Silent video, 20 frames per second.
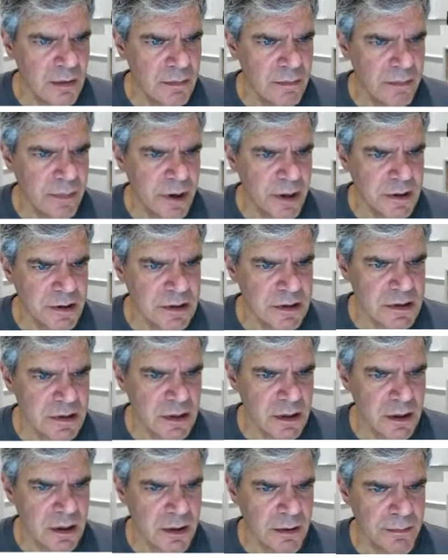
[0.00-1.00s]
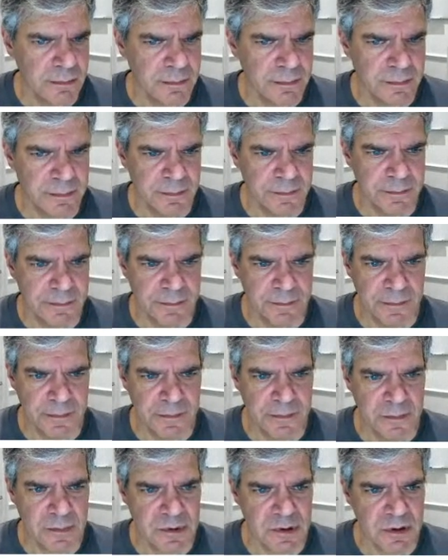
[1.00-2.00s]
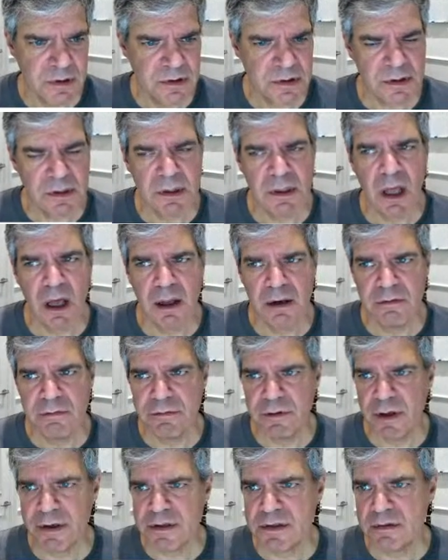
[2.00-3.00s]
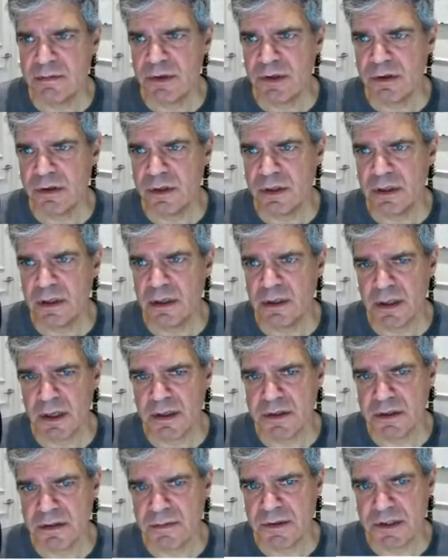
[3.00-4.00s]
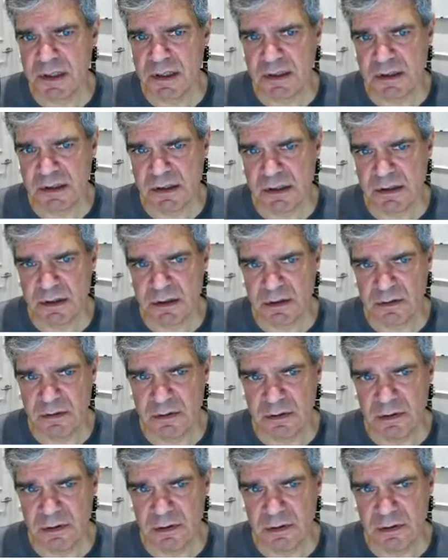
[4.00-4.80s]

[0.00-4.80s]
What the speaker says: But so there's a lot of flexibility and customization